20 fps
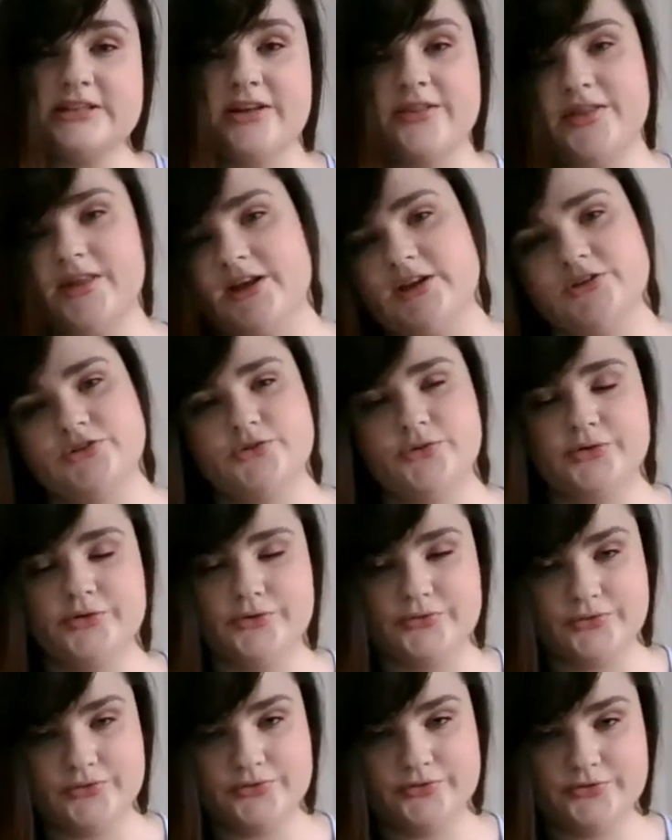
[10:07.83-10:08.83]
and then it sort
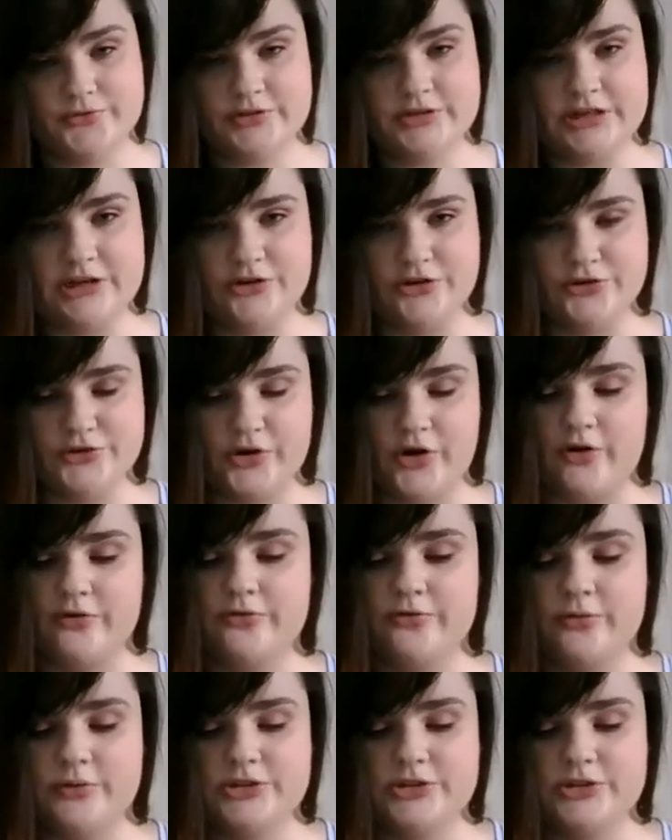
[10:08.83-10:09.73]
of teeters off,